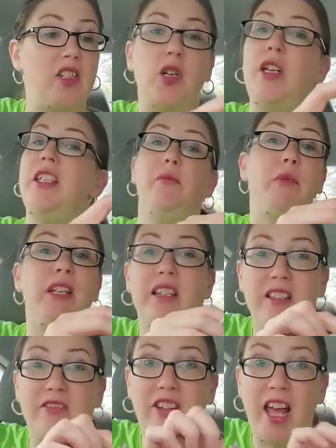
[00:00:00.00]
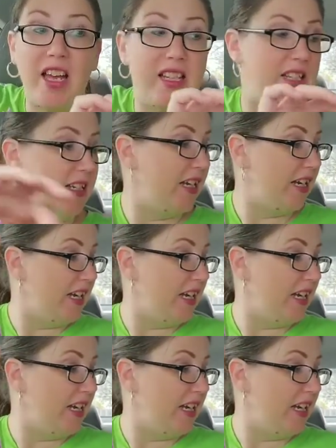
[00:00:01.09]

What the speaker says: so he's been to the vet.